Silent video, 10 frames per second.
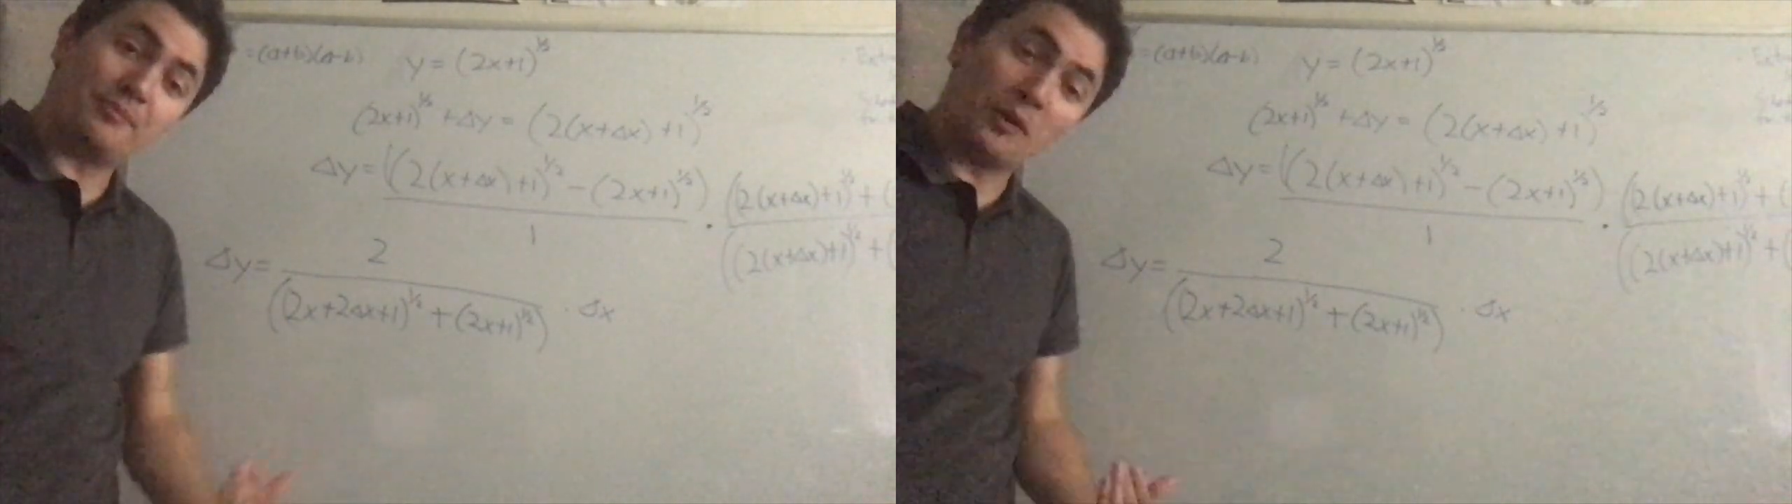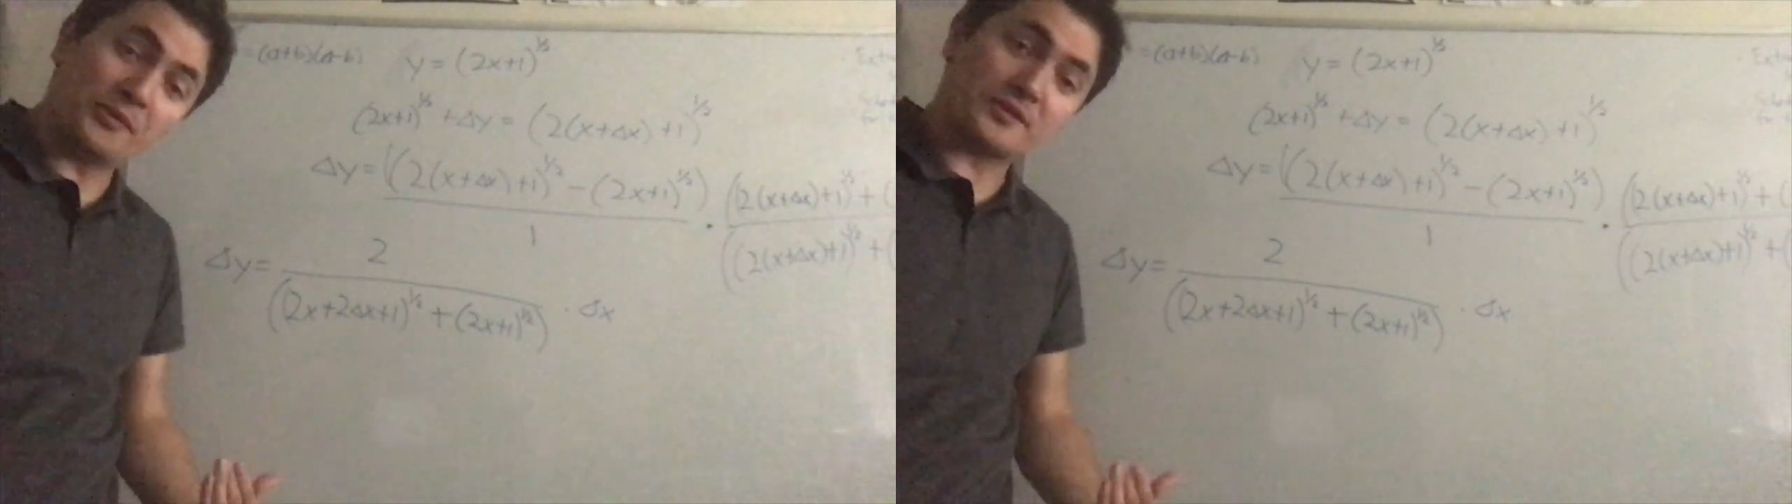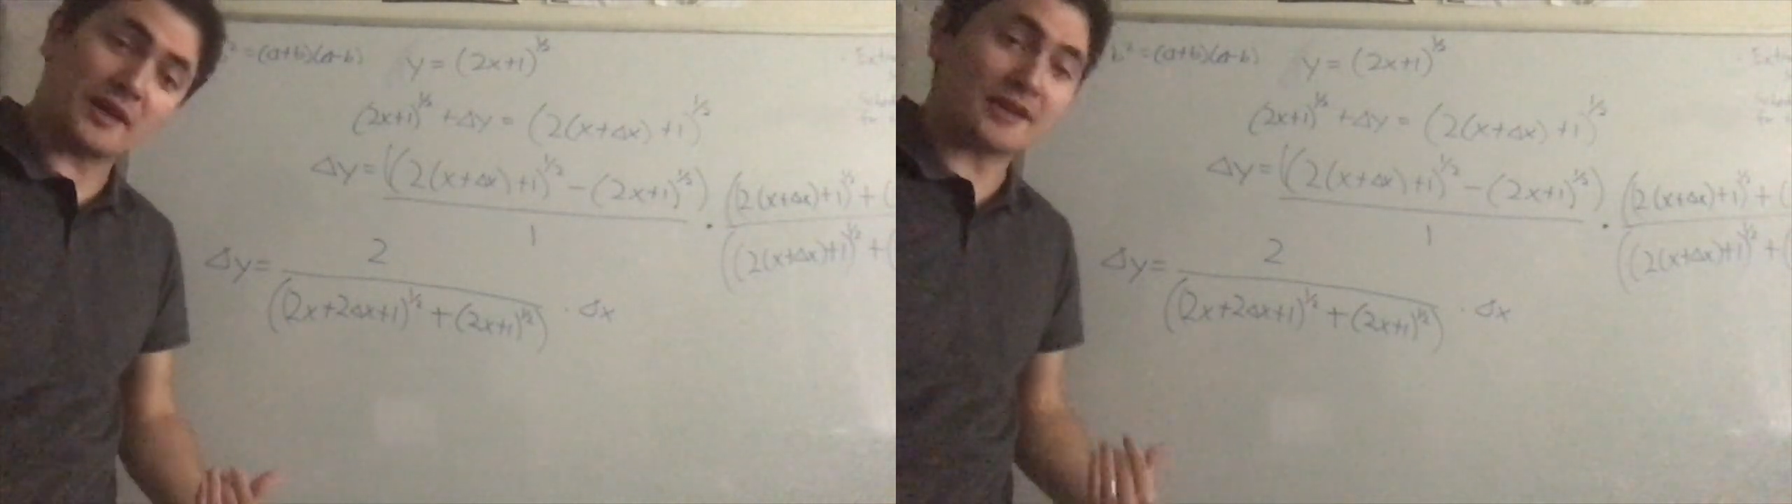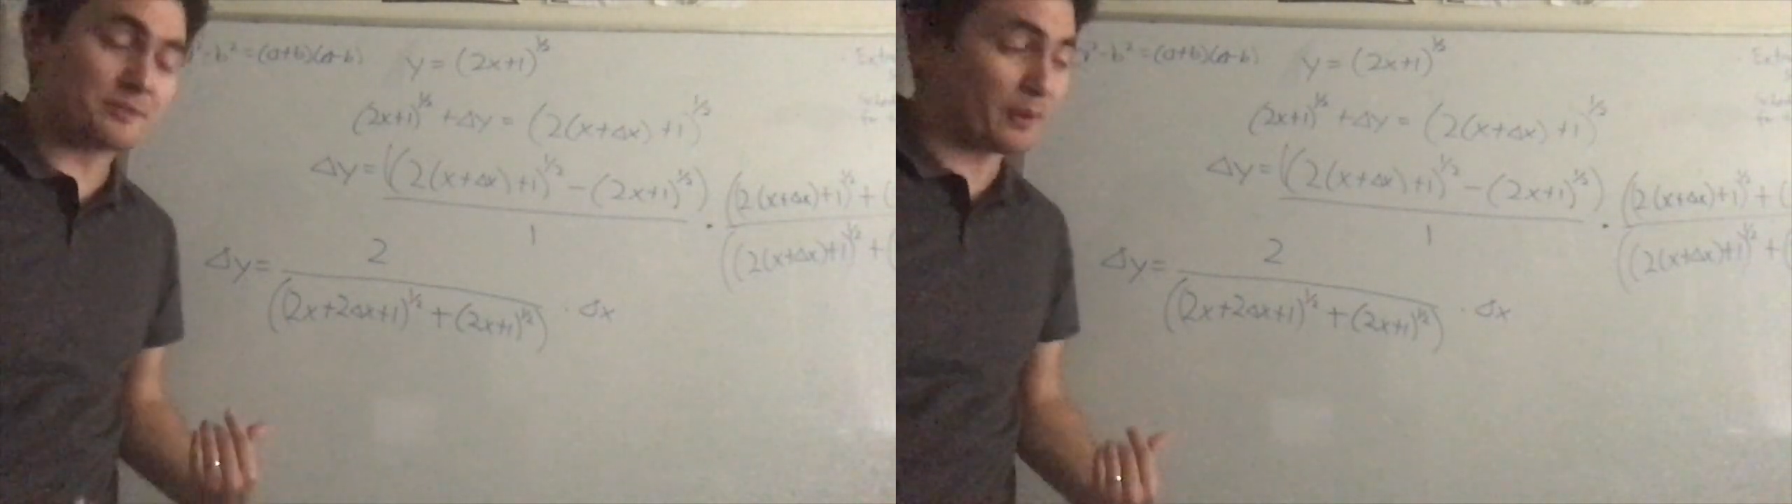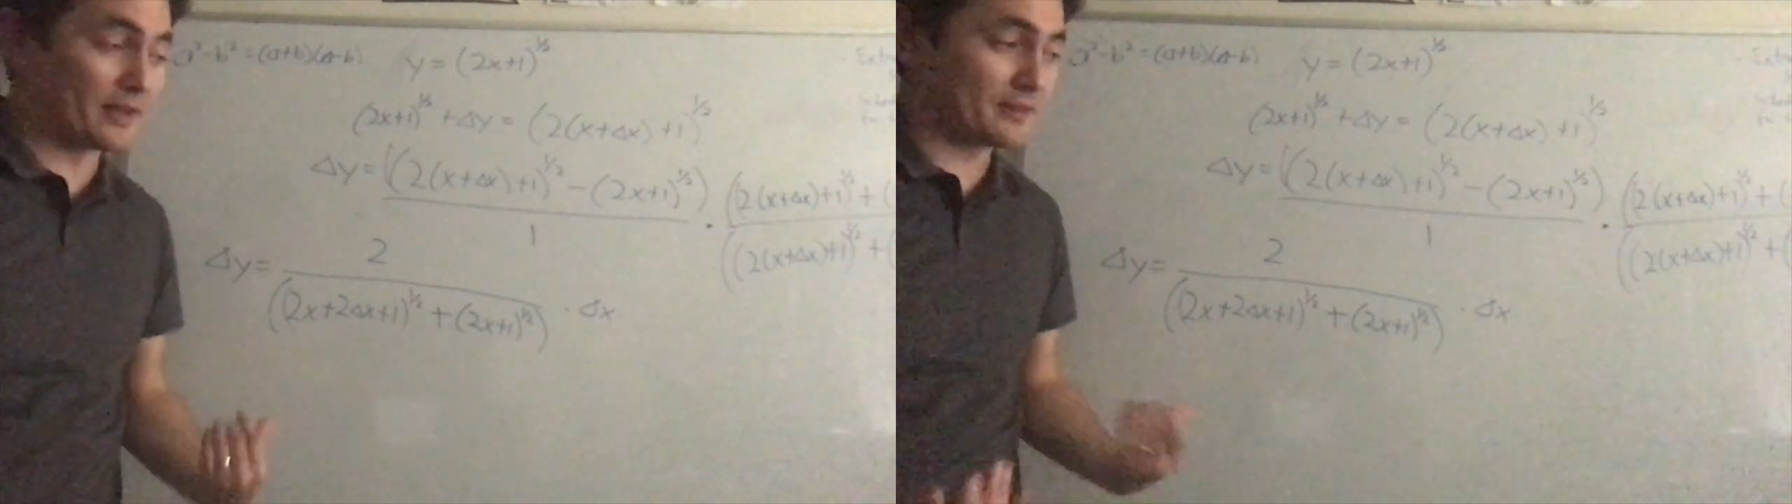both sides
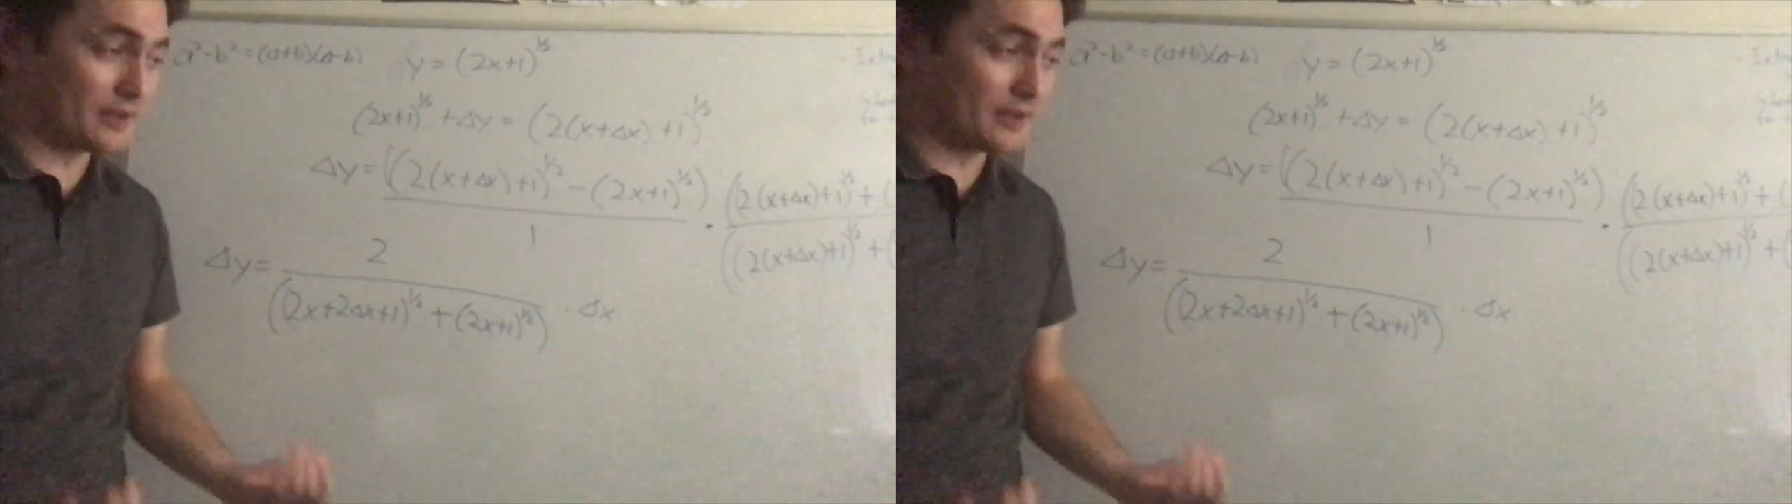by